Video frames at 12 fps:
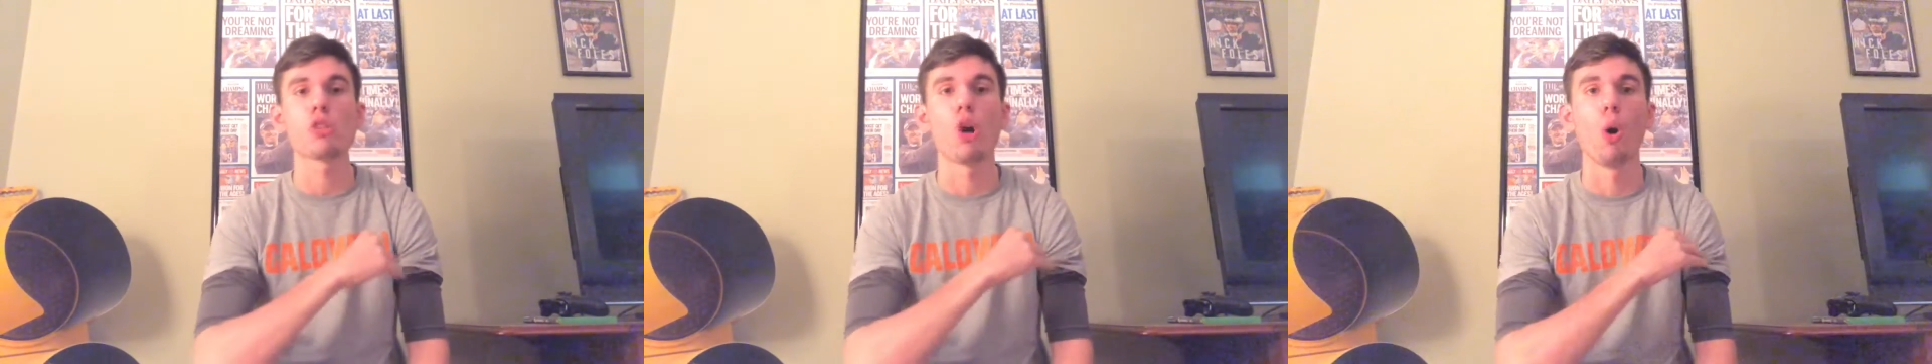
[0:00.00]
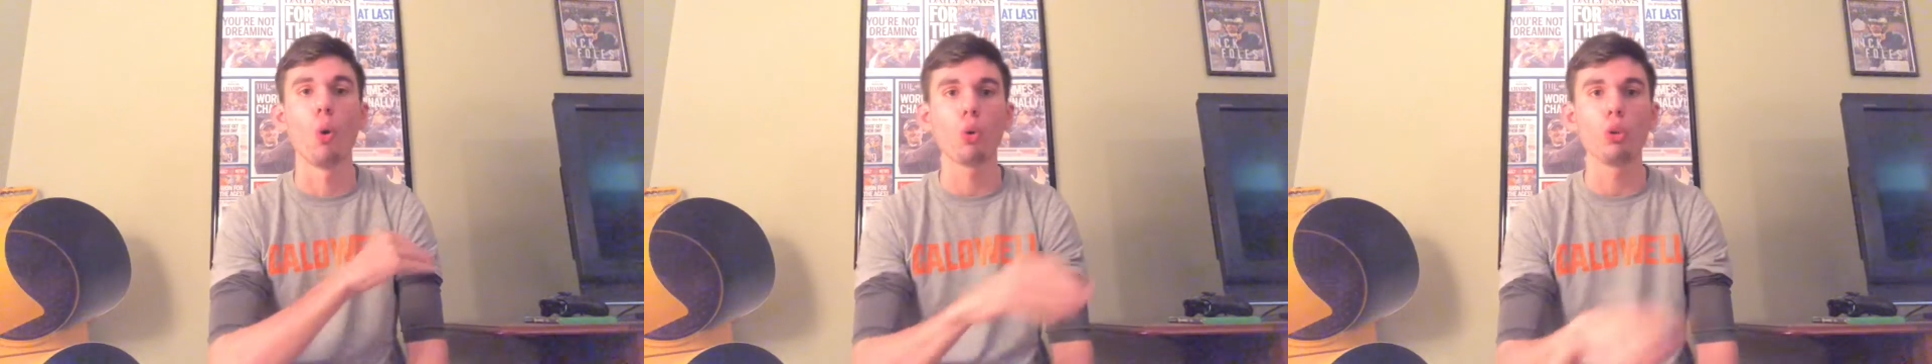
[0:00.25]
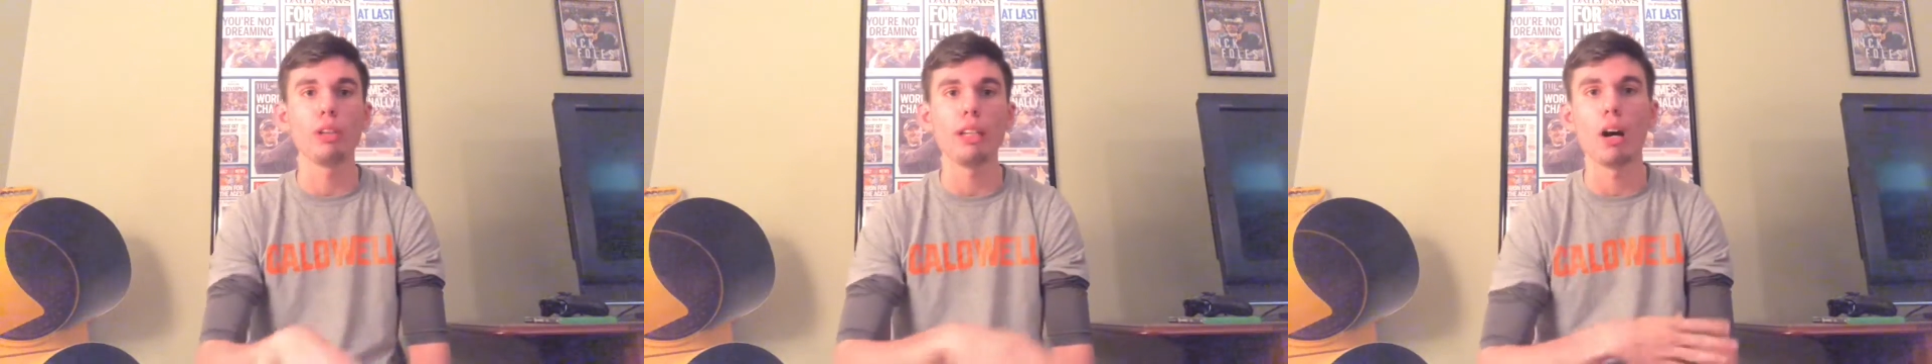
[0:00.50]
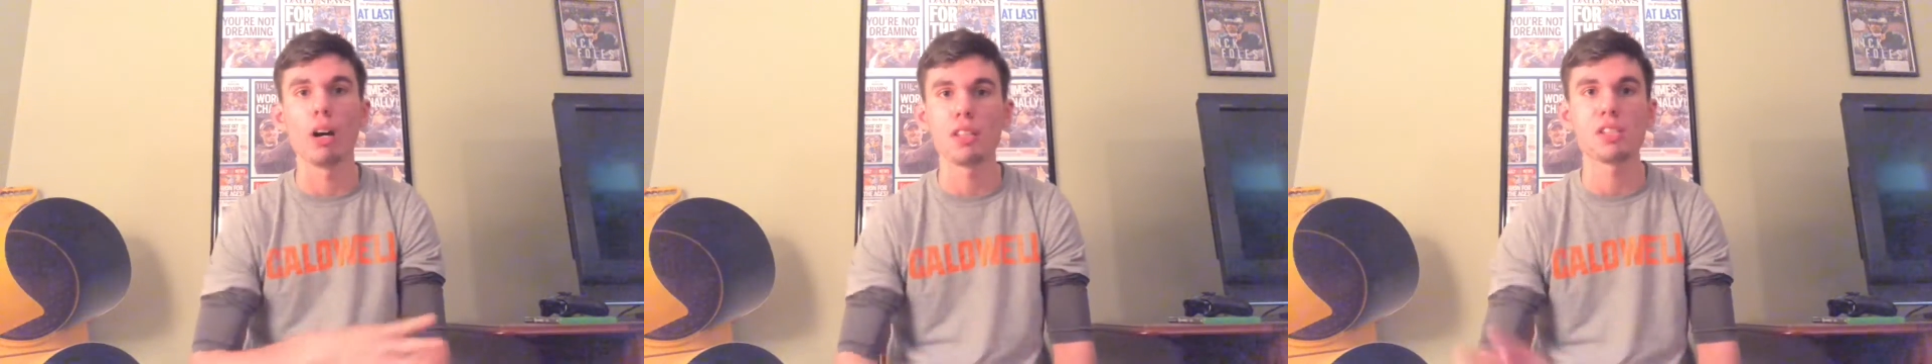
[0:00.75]

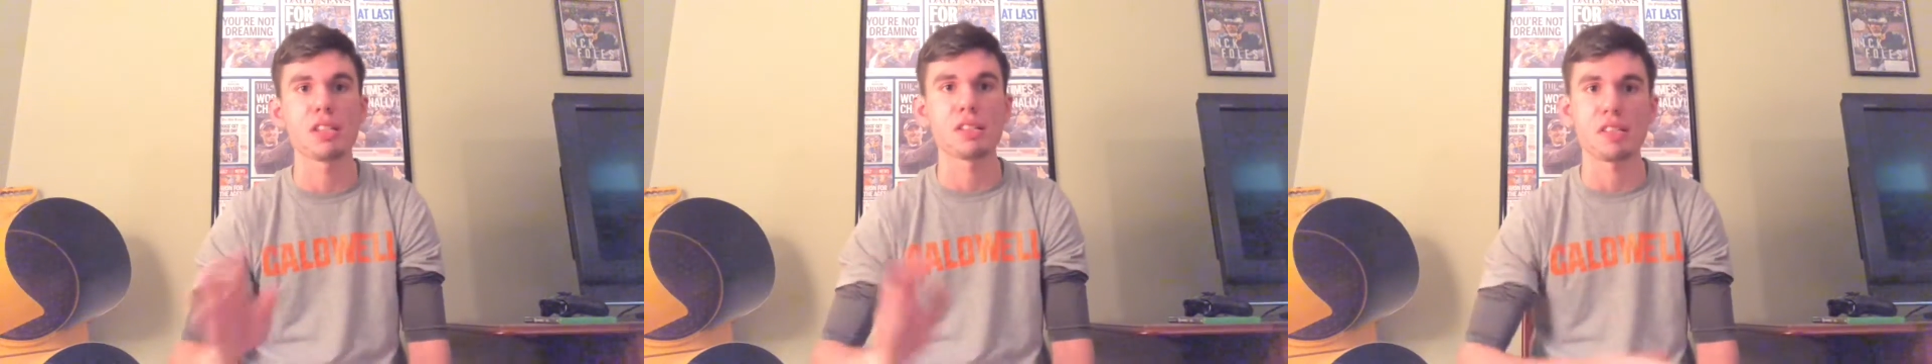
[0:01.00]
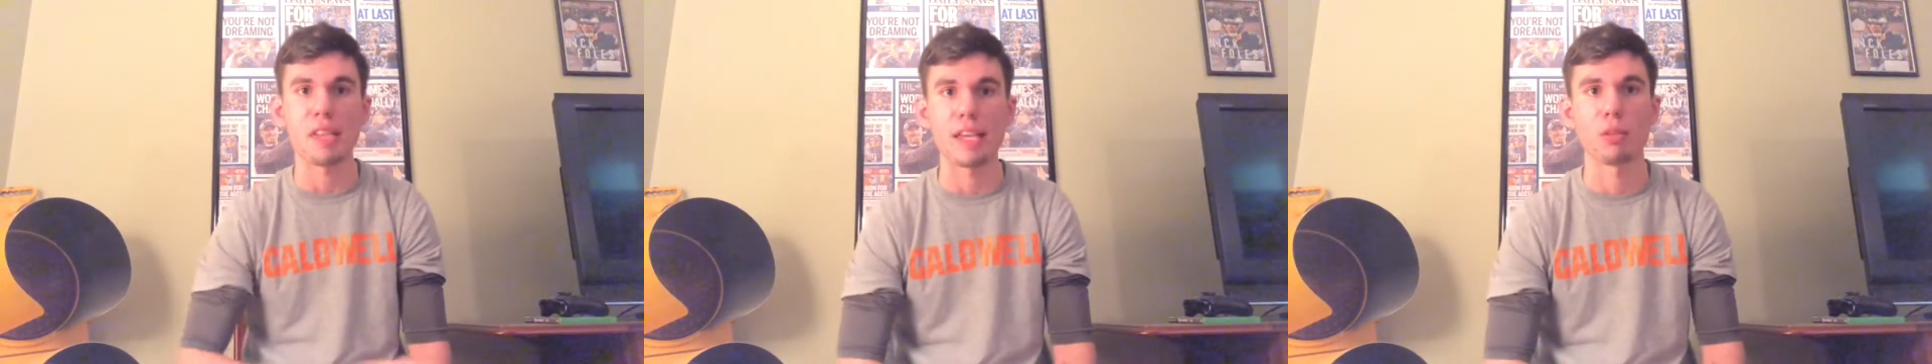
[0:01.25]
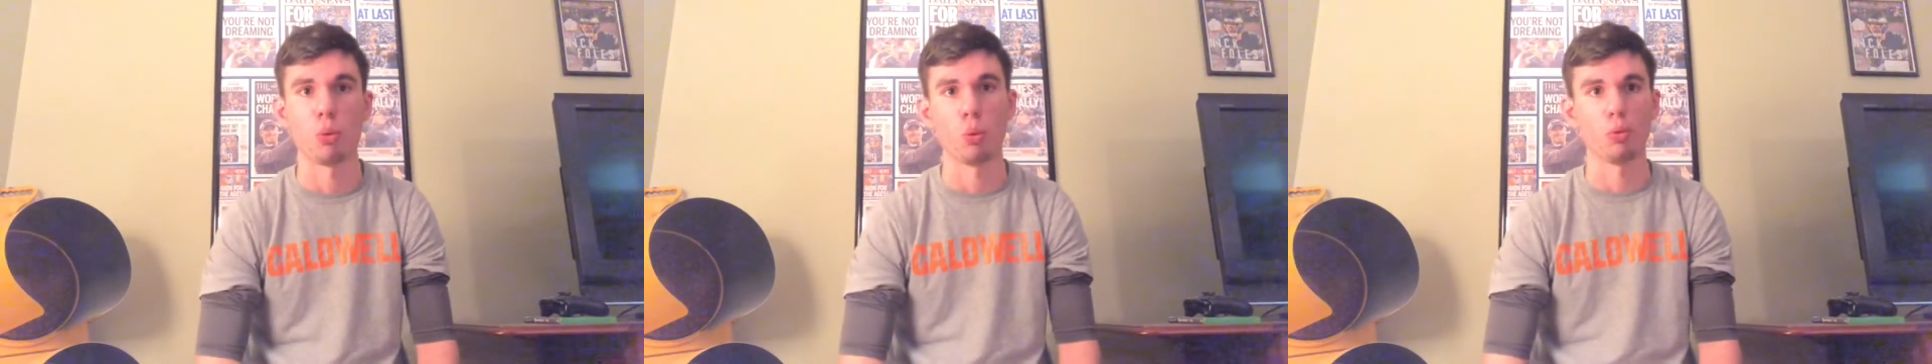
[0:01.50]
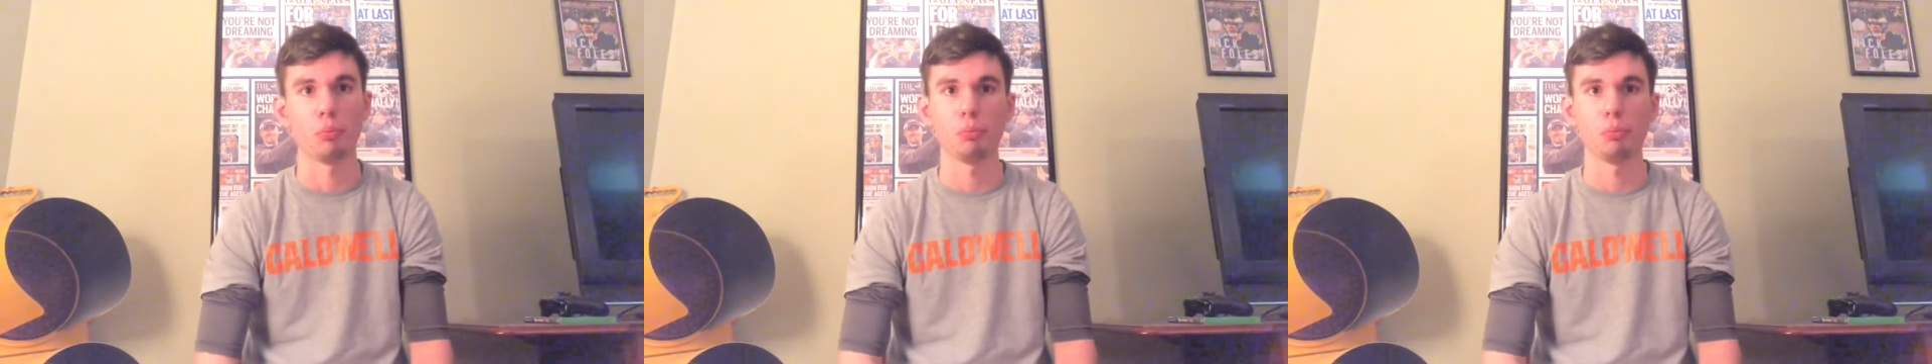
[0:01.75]
totally unsustainable.